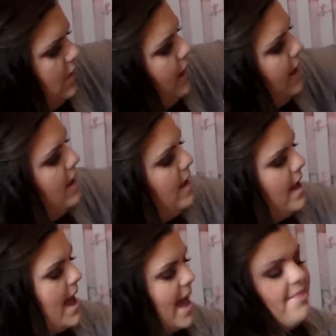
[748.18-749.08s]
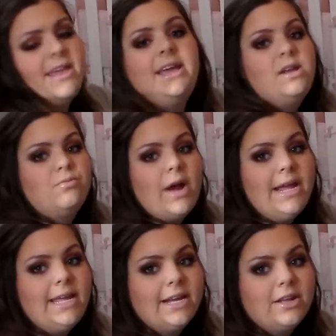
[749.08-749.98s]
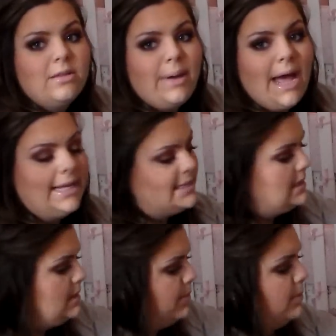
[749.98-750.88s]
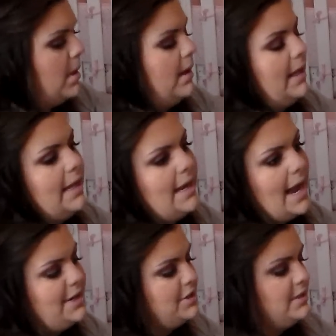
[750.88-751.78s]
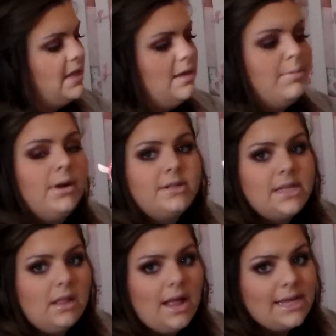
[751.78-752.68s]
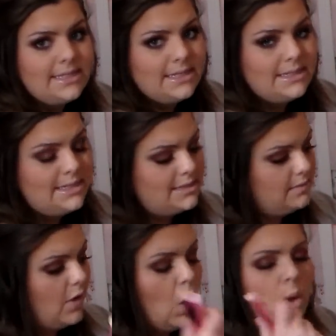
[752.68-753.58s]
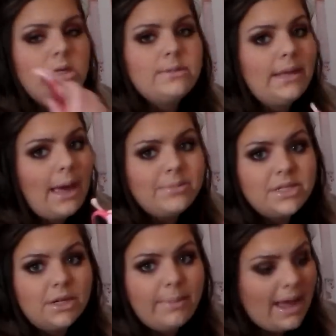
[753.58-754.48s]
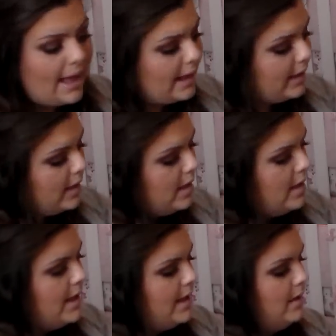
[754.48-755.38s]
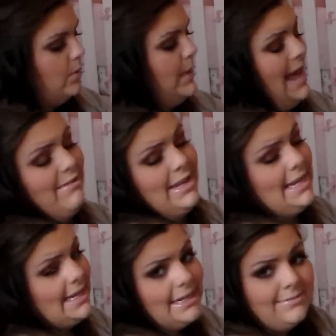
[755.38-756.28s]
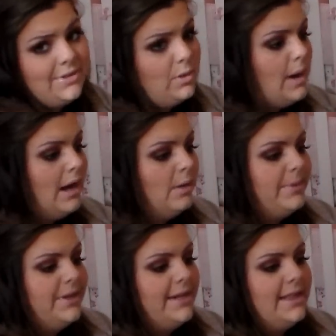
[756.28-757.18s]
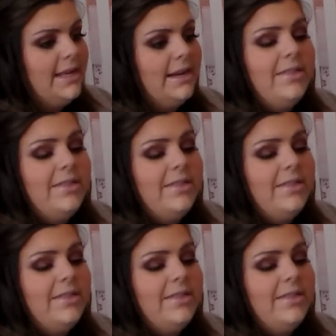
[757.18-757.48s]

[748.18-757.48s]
Okay. And then right here in the bag is a zipper pocket. I just keep her sunglasses. These have always been kept in her bag. We haven't needed them for a while, but they're in there.